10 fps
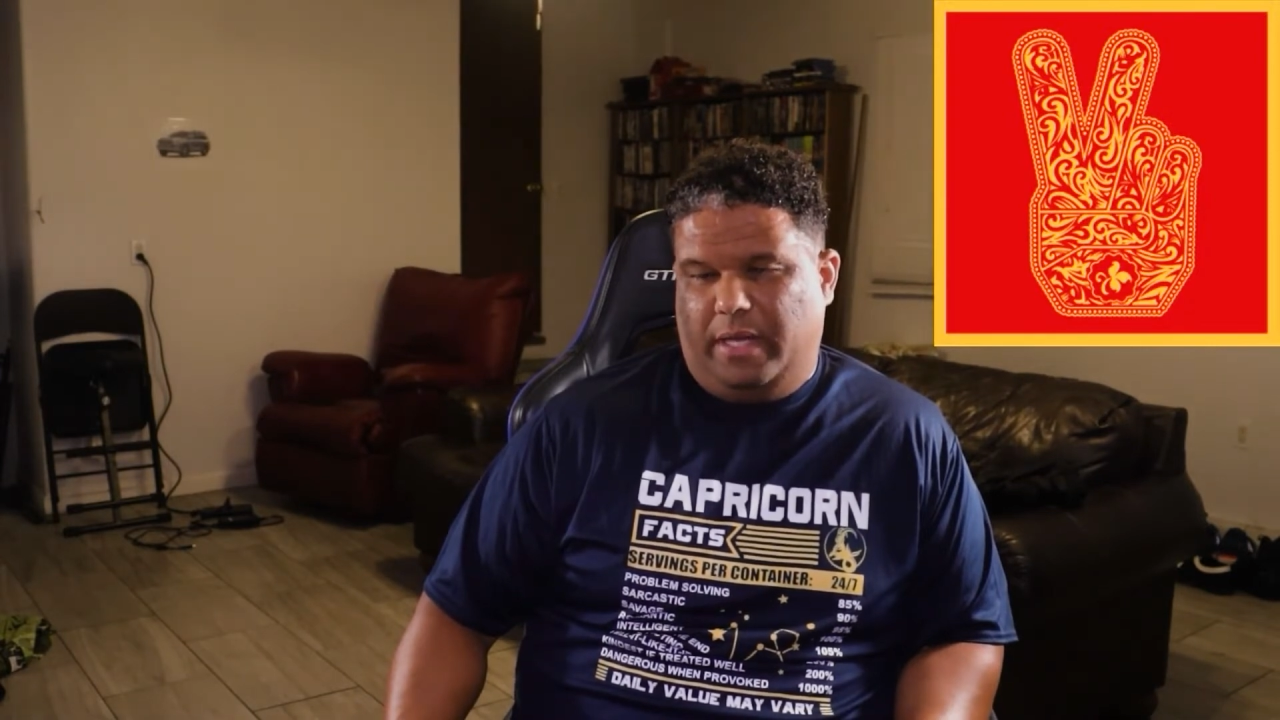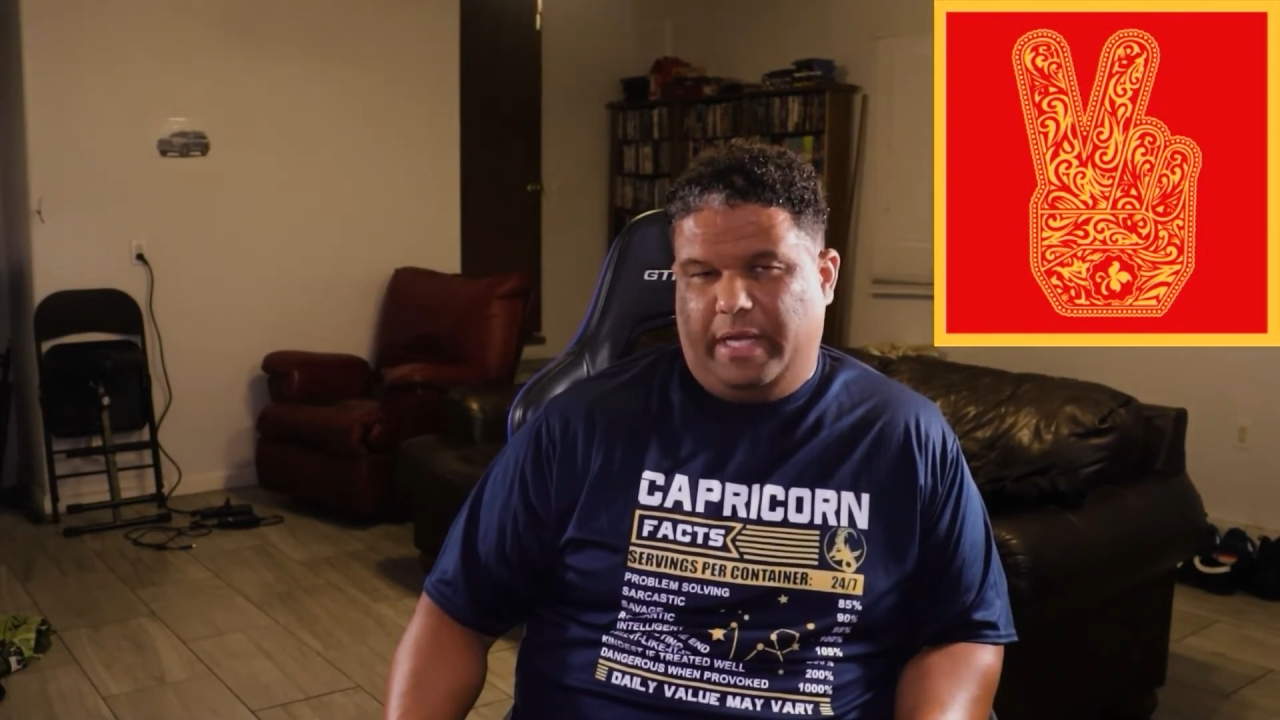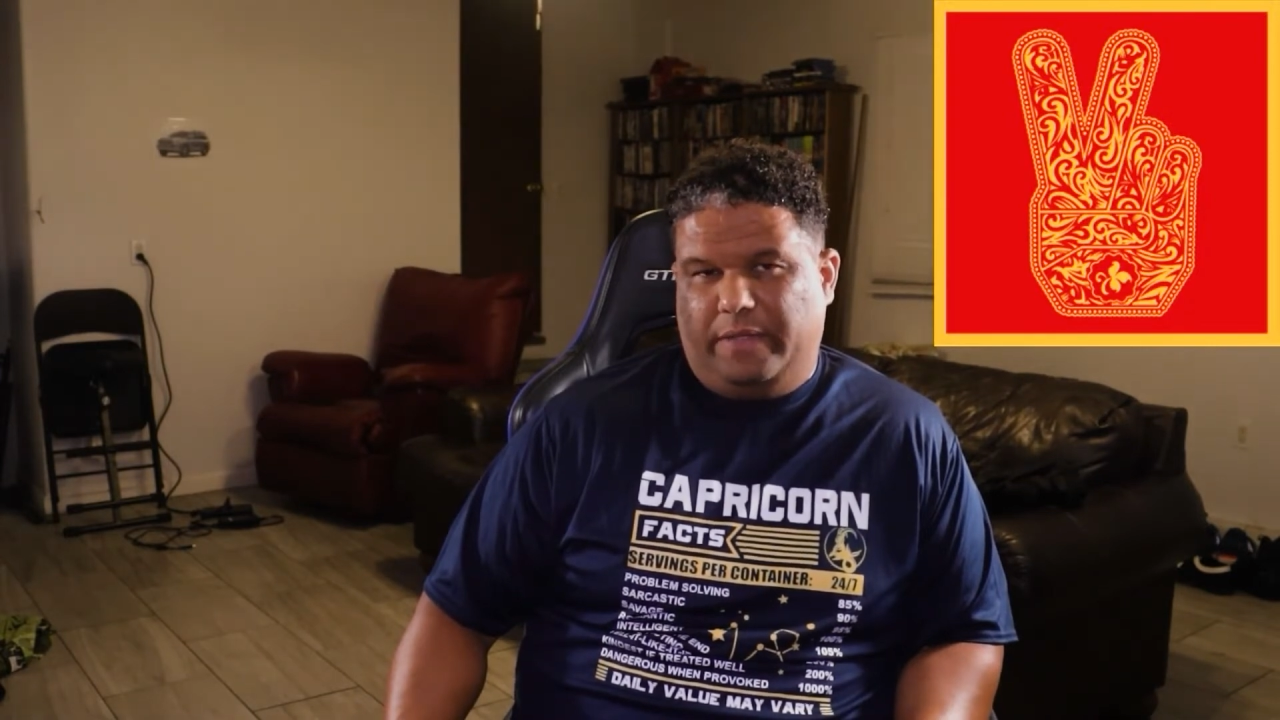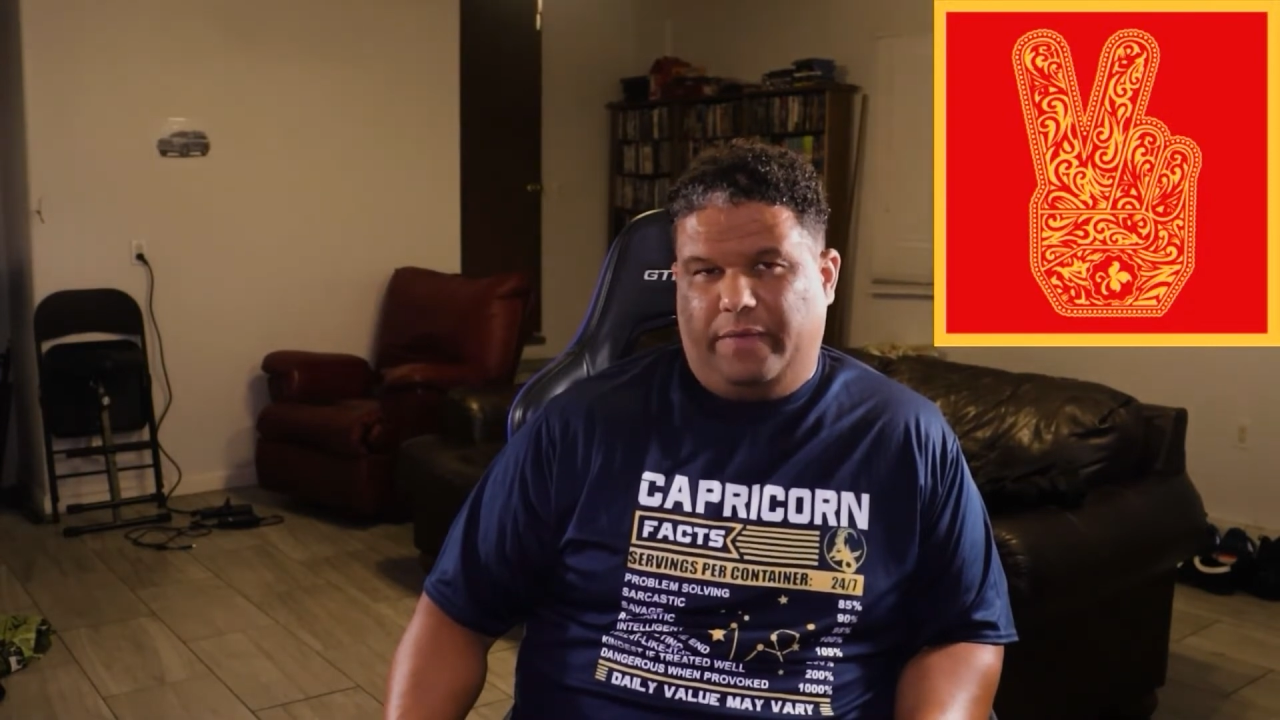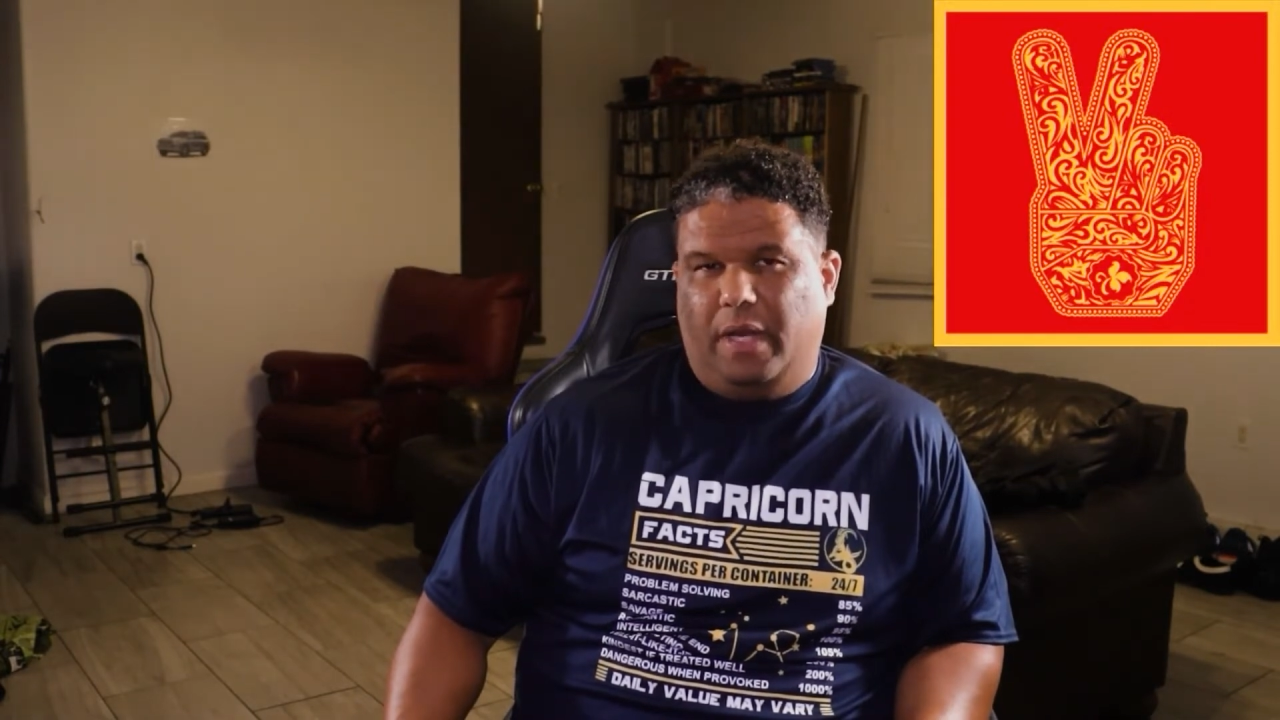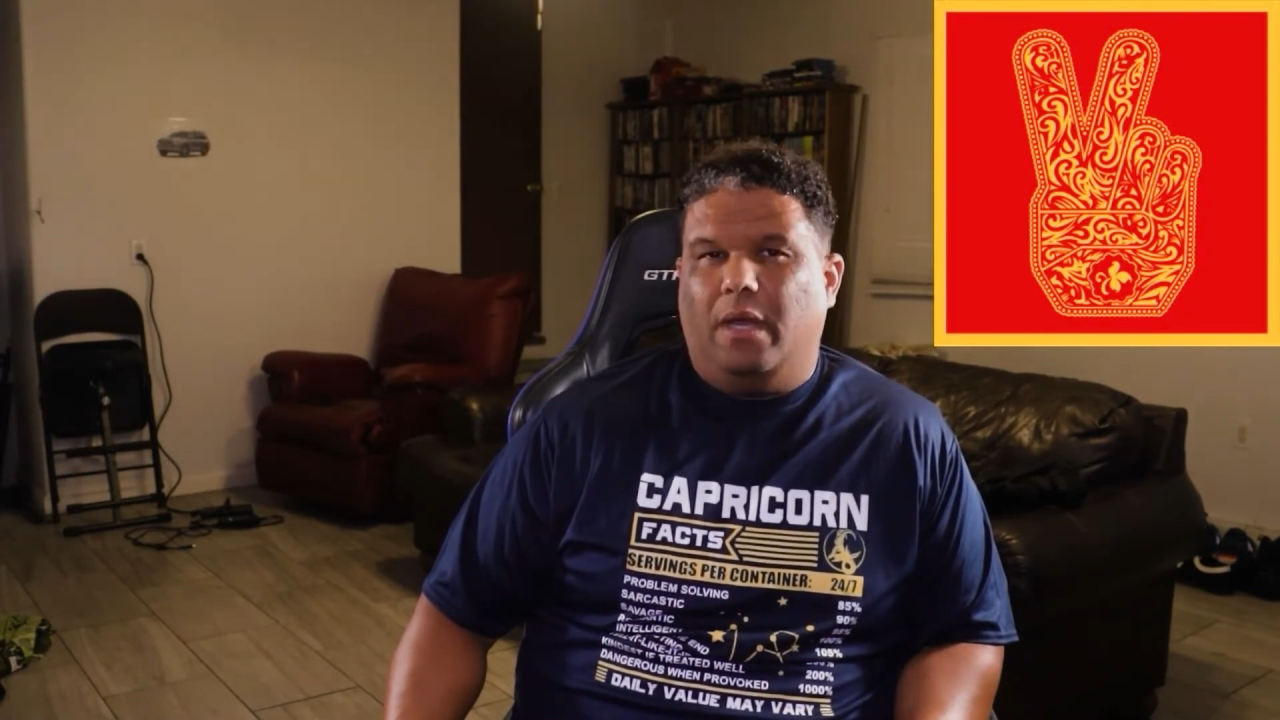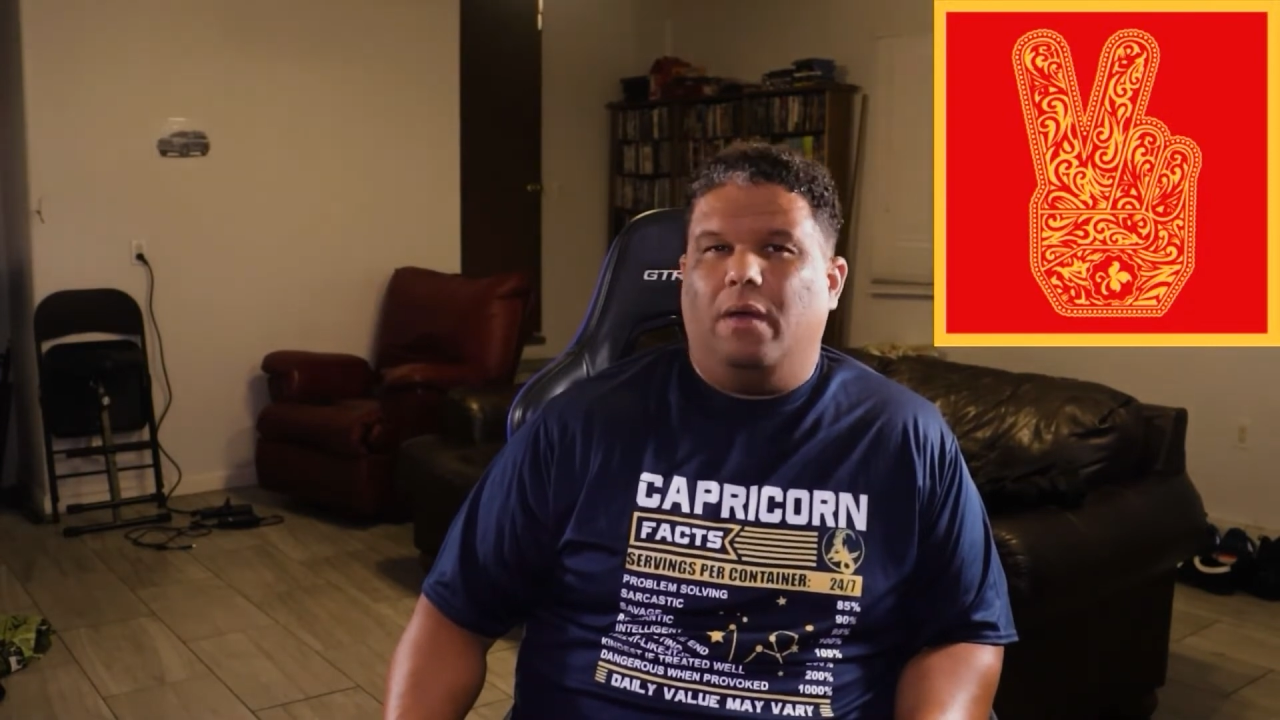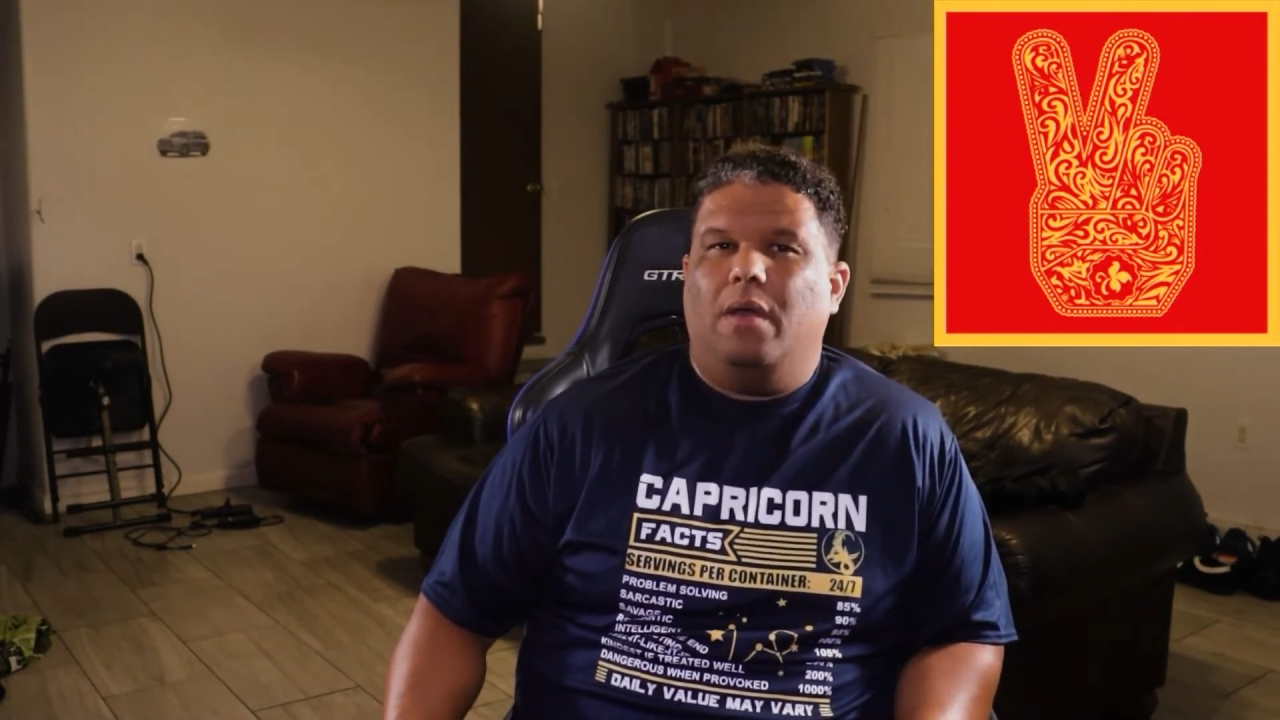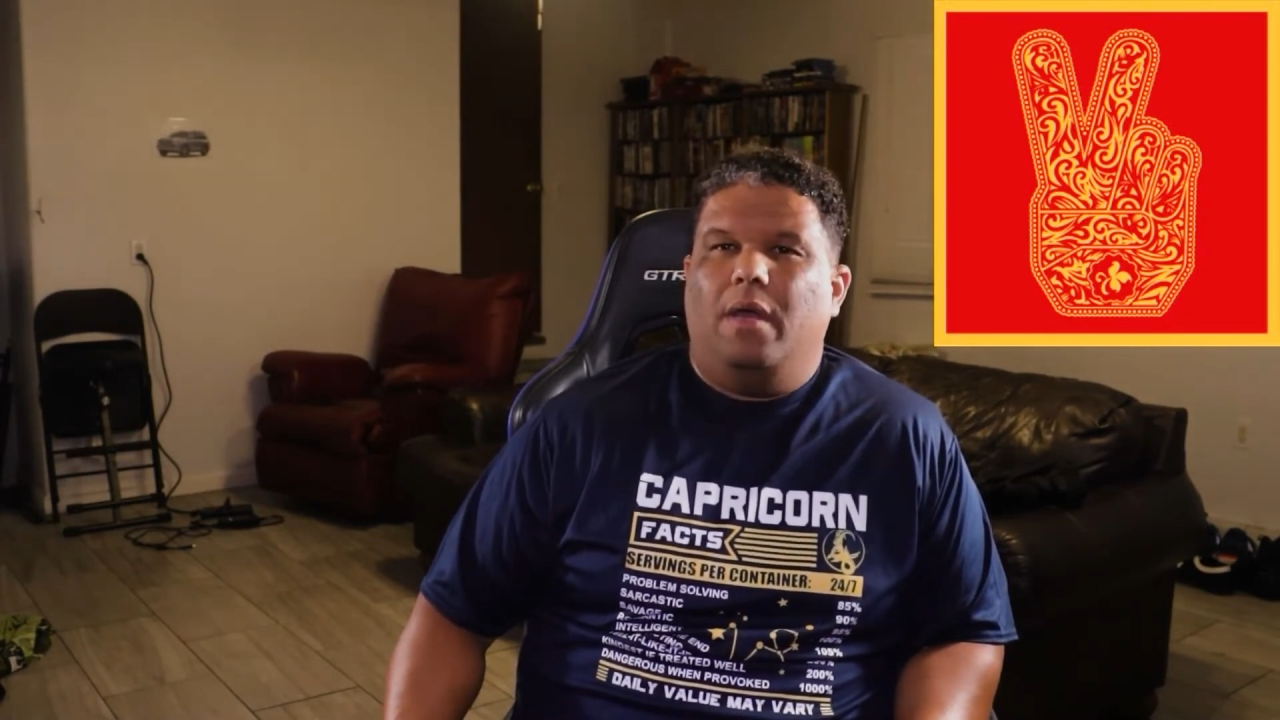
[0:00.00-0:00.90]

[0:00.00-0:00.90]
the next video.